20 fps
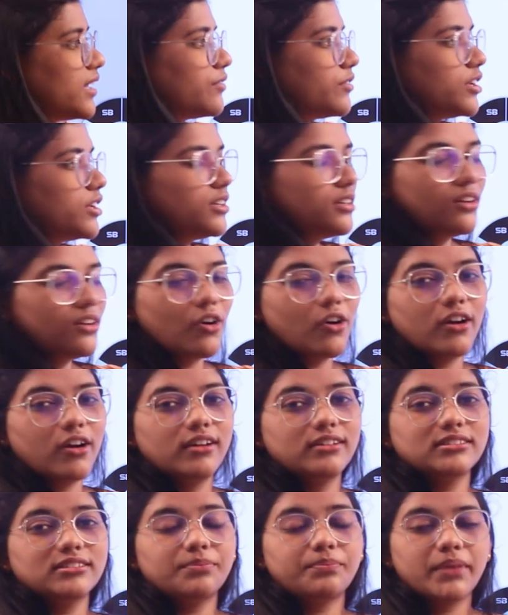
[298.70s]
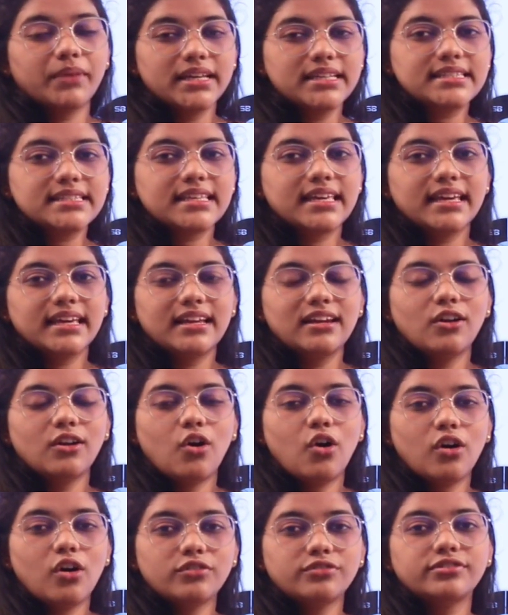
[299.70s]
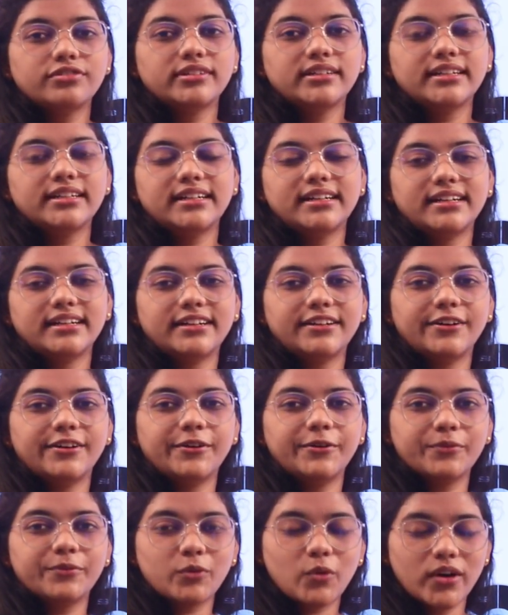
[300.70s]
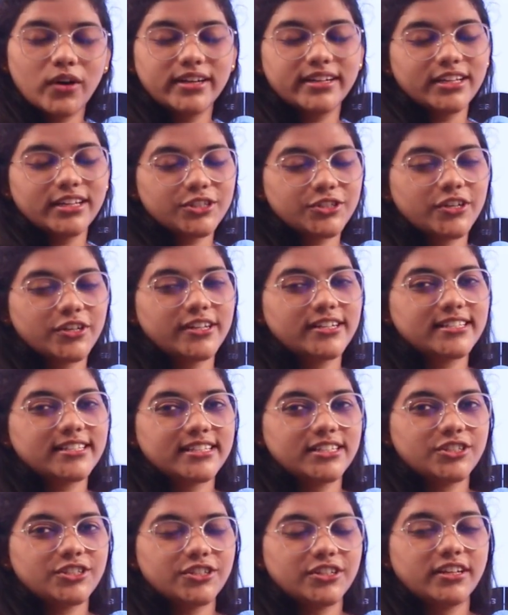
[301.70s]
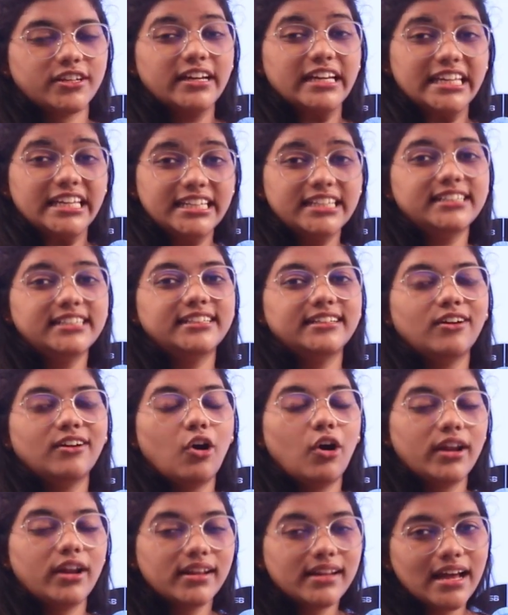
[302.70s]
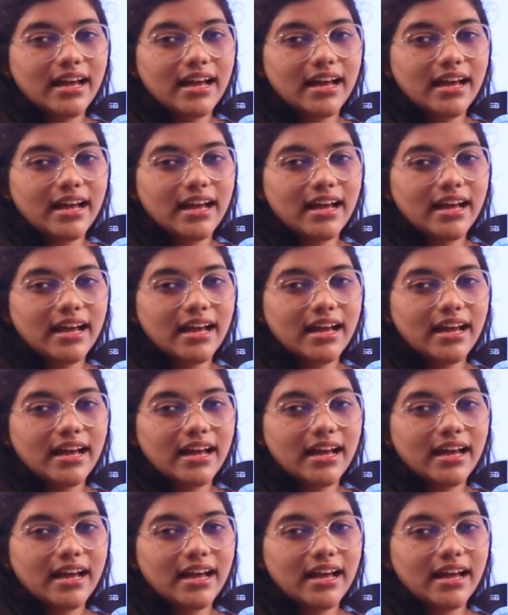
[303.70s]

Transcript: given or the pay scale of a quality assurance engineer in India on an